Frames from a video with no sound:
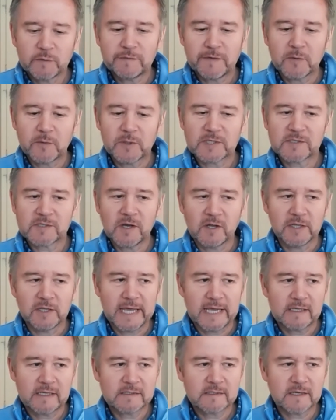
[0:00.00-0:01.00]
focus on
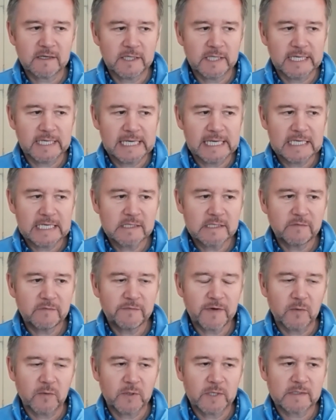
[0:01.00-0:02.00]
this and the easy
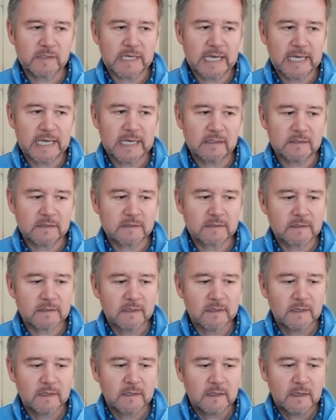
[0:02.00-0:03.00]
focus is,
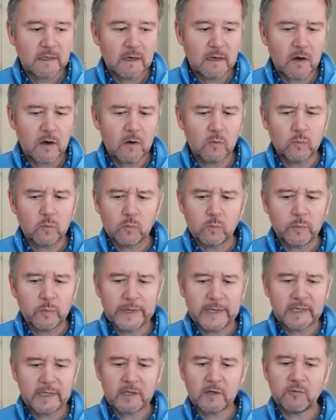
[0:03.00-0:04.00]
we're